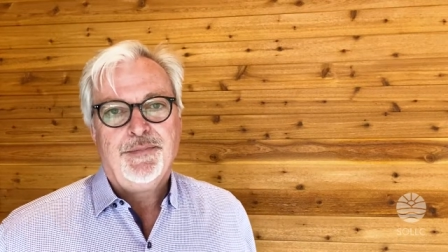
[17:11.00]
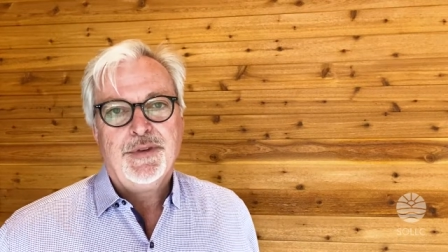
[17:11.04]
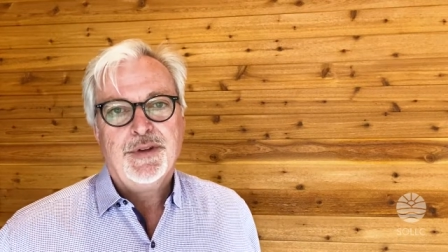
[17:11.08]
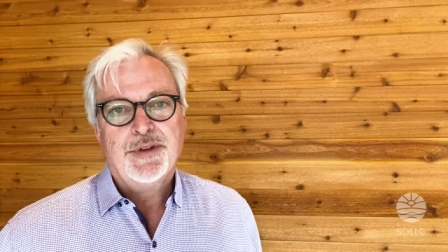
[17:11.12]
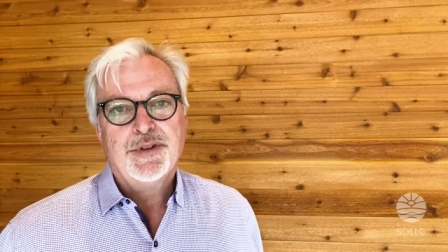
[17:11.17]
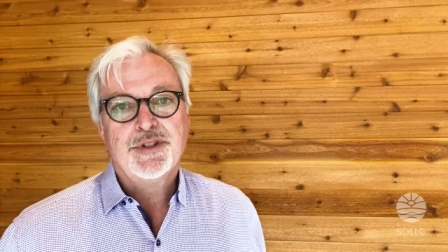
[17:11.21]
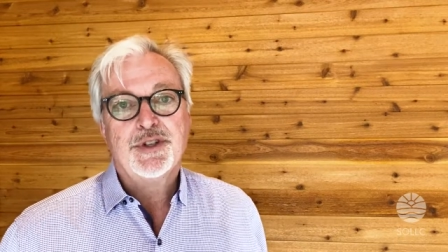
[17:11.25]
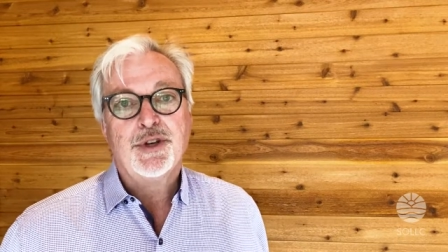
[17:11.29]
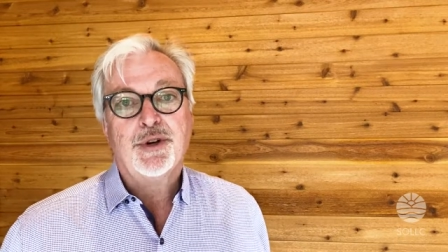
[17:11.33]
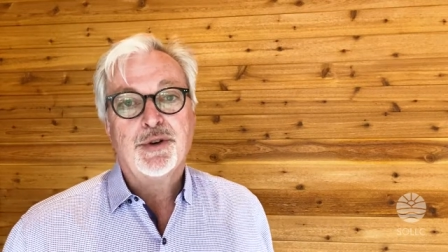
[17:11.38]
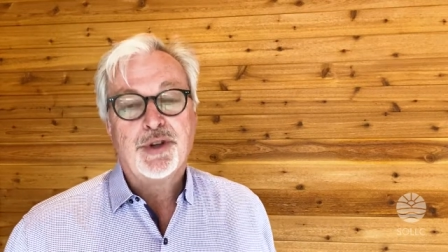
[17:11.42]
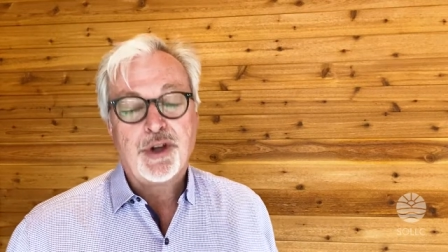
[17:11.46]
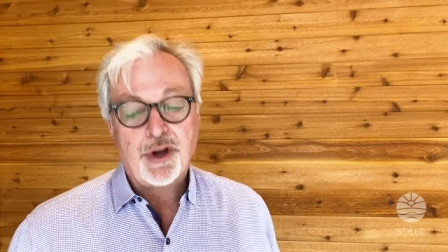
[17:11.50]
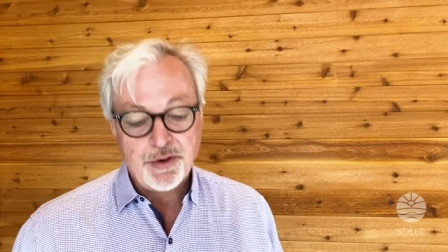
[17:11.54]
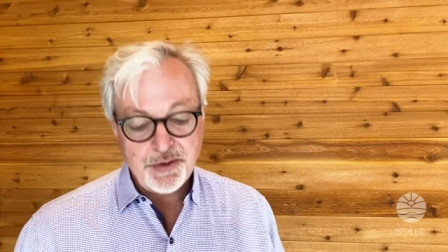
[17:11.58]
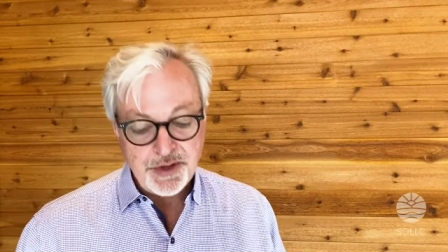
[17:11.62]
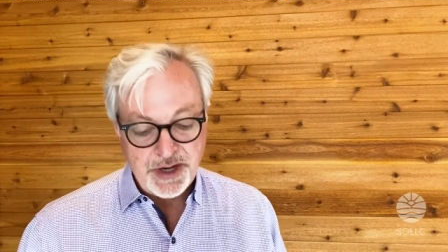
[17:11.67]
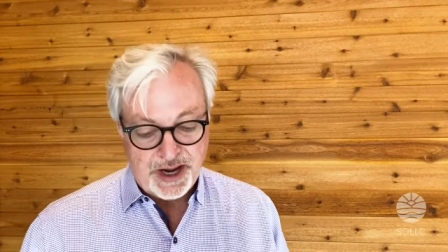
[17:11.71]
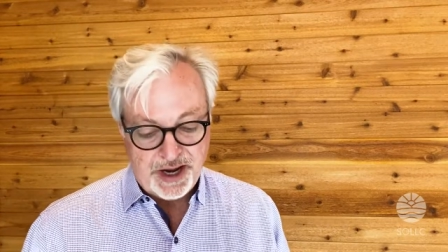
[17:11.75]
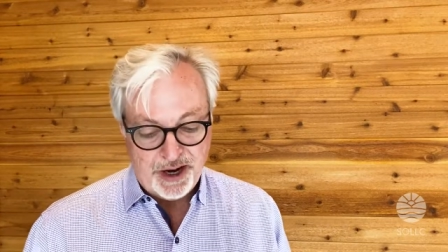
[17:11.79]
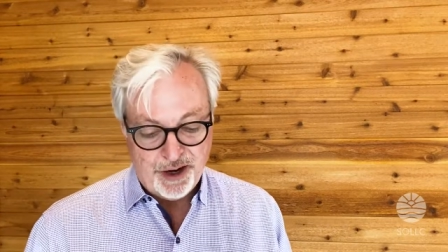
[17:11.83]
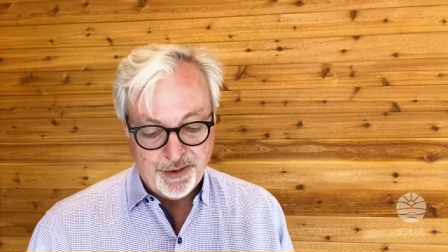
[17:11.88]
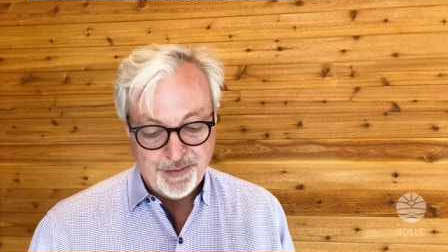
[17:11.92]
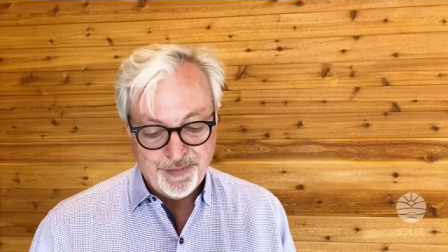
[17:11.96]
So go
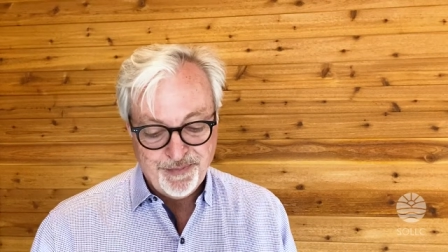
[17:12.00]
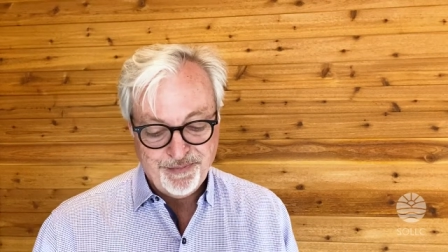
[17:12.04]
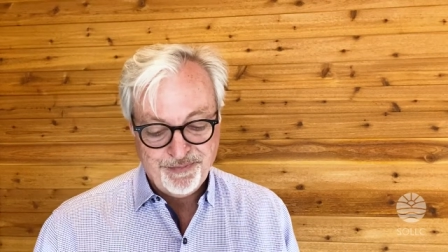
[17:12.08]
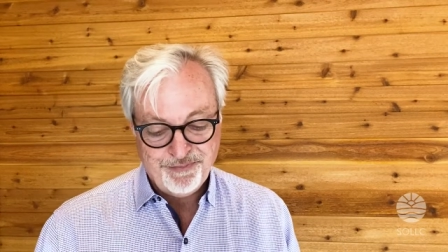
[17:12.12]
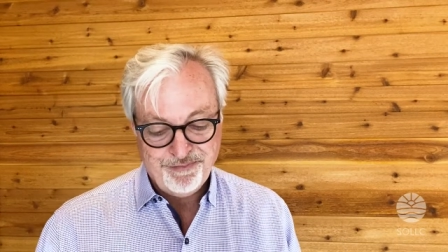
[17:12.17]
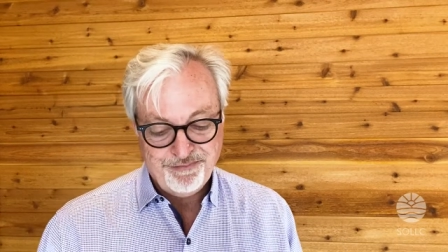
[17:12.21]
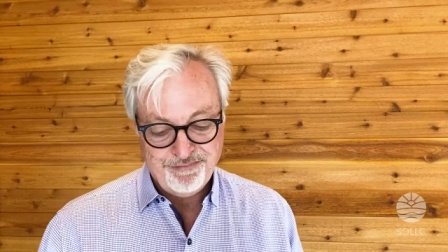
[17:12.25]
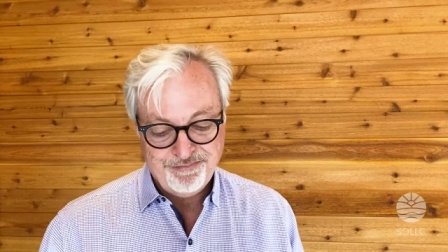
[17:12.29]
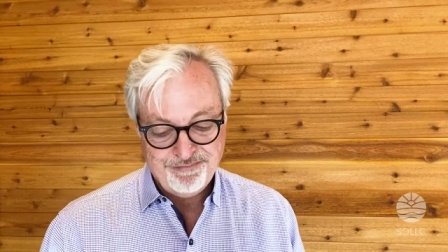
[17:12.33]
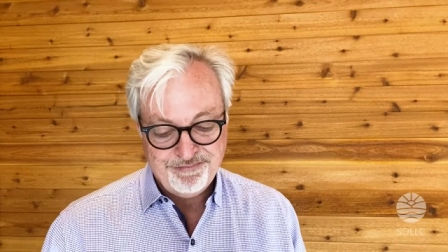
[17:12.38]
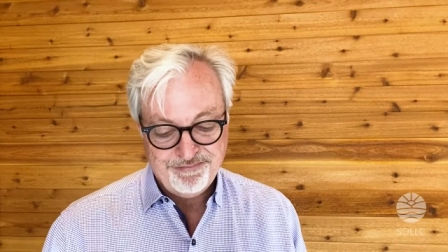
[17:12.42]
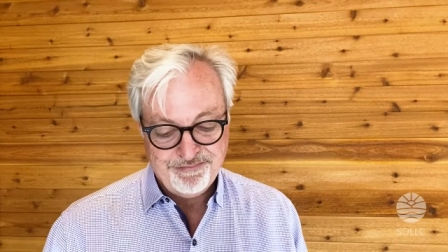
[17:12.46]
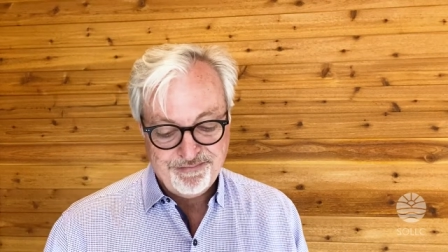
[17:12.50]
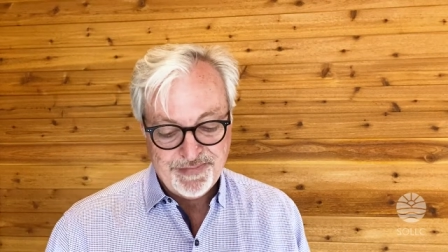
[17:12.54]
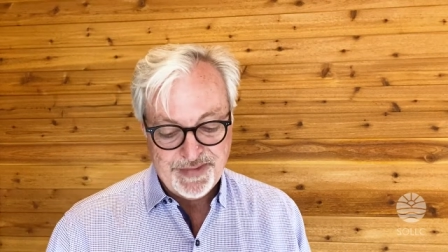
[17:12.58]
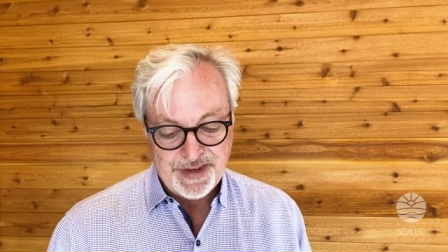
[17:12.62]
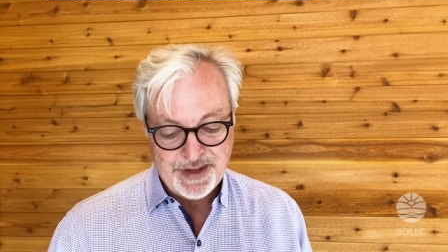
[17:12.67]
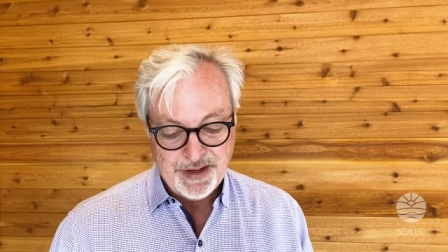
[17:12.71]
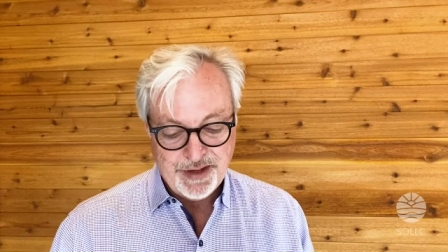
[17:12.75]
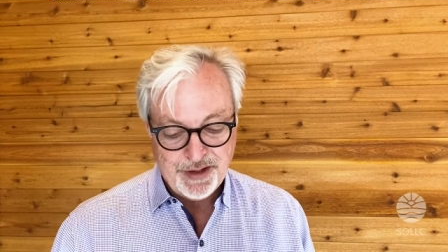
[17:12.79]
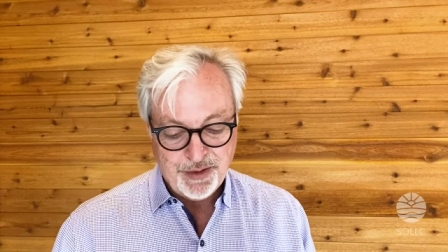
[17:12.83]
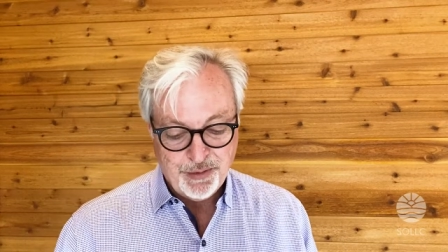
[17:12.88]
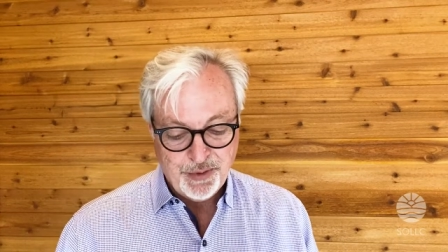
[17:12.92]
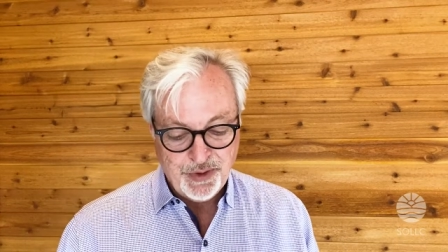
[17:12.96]
now
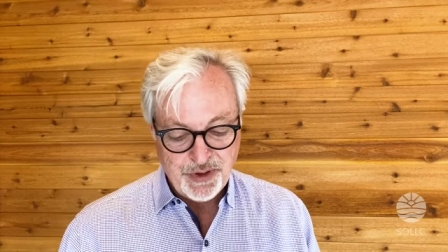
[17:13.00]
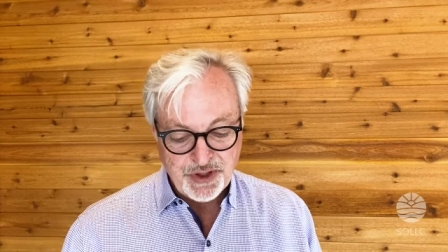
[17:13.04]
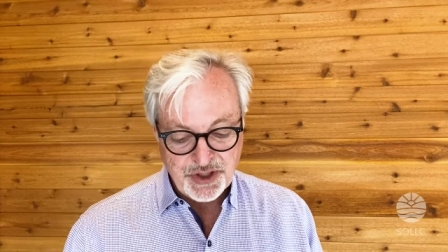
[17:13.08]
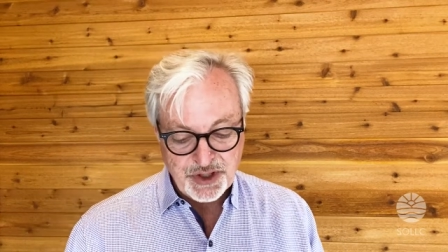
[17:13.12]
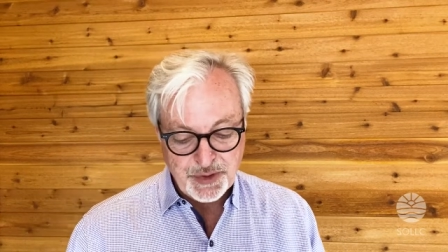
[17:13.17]
with a